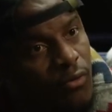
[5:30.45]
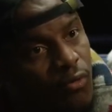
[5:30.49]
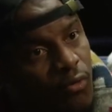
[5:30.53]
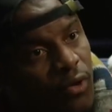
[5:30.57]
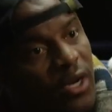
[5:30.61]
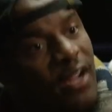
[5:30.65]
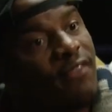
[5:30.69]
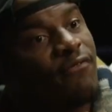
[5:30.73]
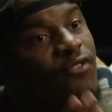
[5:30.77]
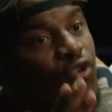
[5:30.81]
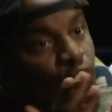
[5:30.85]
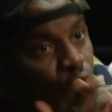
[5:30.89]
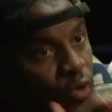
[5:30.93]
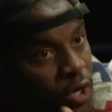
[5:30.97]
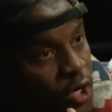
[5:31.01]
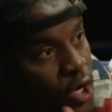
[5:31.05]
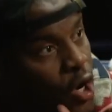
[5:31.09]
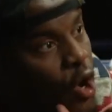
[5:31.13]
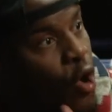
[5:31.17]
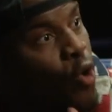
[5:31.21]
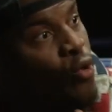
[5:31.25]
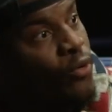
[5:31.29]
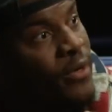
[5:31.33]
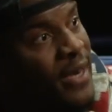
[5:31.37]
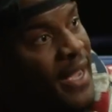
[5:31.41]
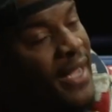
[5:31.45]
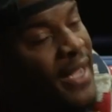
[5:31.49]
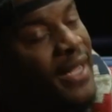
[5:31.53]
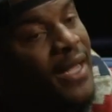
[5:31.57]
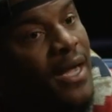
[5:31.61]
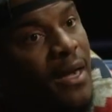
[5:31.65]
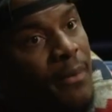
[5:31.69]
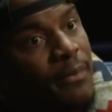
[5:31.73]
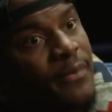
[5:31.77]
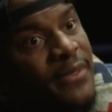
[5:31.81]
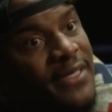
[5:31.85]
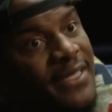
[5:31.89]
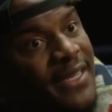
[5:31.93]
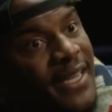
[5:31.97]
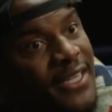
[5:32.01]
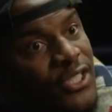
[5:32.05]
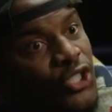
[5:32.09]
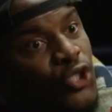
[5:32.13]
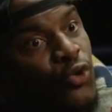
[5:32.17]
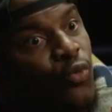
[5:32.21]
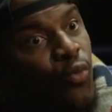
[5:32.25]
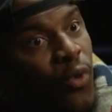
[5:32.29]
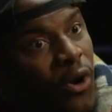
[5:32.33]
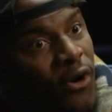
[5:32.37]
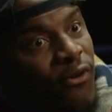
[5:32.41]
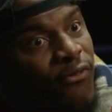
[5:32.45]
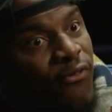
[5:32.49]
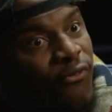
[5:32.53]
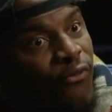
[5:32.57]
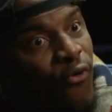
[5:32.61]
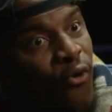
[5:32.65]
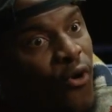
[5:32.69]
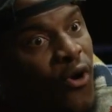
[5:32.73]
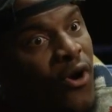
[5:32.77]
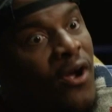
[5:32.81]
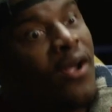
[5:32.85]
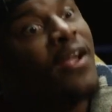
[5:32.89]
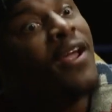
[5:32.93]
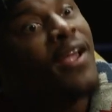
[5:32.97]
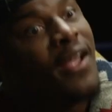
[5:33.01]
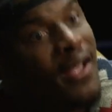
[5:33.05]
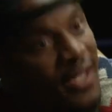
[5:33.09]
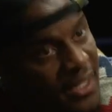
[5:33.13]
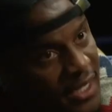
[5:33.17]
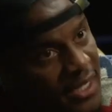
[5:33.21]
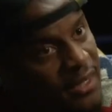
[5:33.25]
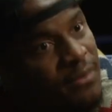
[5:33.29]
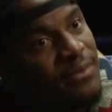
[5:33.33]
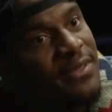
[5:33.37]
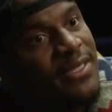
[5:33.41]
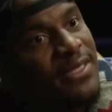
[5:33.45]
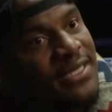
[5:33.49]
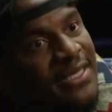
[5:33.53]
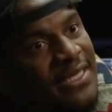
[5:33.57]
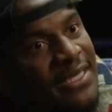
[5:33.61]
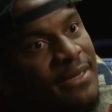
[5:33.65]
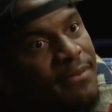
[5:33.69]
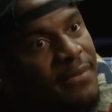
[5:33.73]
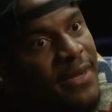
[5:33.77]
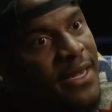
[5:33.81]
whenever you want to own that company that you work for, come see